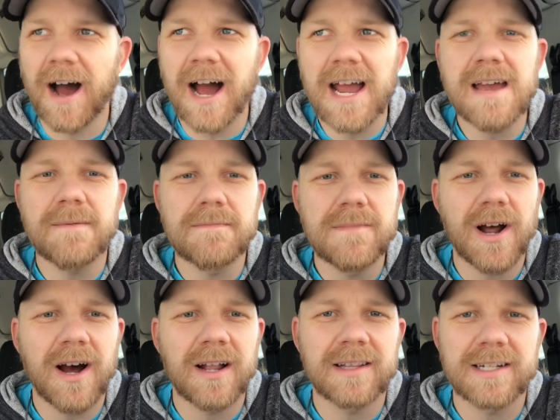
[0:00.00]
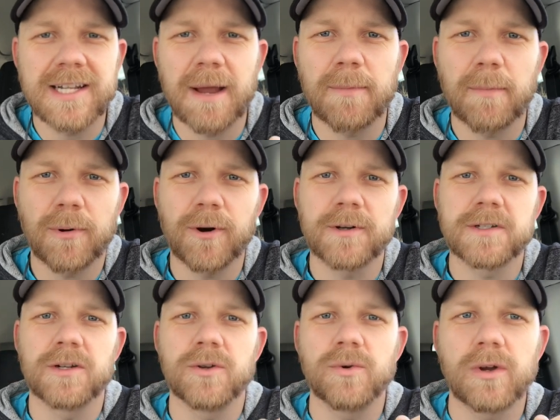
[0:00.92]
I am not the type of
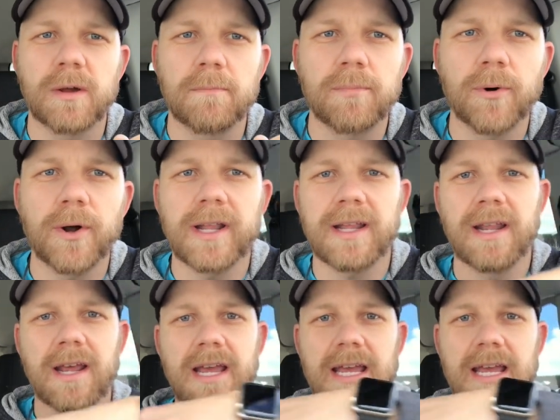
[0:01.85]
person who can put it